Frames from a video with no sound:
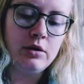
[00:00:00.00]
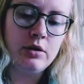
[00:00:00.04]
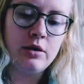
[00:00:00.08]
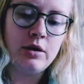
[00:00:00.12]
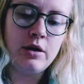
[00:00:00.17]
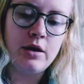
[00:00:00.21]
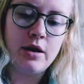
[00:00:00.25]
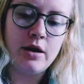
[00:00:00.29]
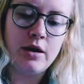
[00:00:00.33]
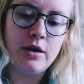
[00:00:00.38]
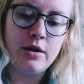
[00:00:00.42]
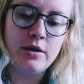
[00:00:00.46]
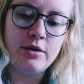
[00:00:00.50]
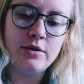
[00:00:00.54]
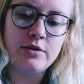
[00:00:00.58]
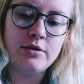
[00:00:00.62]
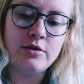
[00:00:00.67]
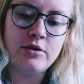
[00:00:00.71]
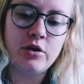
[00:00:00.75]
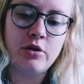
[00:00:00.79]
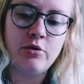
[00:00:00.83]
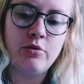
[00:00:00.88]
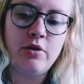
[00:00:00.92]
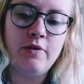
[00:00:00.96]
Okay,
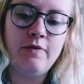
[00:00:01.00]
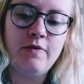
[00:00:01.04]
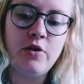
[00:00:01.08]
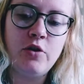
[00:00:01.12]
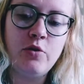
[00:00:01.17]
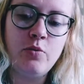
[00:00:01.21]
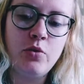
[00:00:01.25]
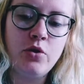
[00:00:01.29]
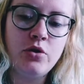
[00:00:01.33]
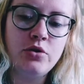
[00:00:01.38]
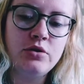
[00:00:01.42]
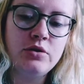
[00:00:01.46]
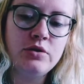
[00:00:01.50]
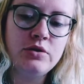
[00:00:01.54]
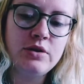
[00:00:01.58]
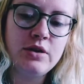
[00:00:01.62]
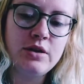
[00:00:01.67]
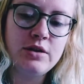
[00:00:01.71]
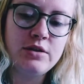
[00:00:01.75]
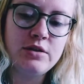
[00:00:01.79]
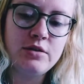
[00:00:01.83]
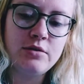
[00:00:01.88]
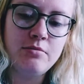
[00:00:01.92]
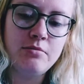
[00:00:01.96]
so if you want
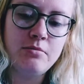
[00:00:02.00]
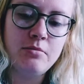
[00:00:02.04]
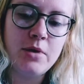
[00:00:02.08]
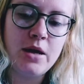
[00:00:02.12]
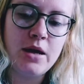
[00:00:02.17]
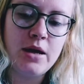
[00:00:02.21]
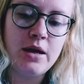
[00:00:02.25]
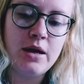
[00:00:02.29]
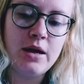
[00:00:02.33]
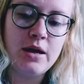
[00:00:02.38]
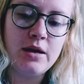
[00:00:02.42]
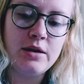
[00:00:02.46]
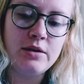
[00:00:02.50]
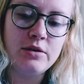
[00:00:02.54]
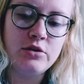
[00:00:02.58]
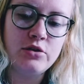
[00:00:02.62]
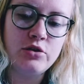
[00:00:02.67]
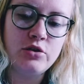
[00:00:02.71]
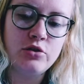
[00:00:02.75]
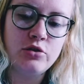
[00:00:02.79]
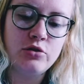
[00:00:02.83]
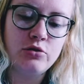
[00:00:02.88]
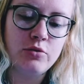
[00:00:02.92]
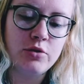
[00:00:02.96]
it to make it
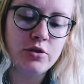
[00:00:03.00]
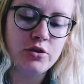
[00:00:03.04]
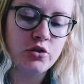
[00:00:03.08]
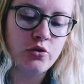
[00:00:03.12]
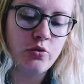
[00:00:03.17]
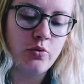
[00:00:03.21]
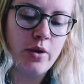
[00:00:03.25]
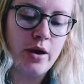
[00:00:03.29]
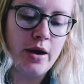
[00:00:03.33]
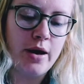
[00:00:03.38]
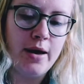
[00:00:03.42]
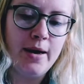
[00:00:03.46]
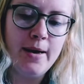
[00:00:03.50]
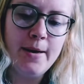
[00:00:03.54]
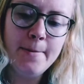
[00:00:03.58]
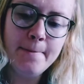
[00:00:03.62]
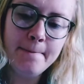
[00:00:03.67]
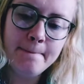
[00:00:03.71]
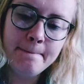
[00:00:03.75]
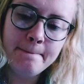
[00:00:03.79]
into a square,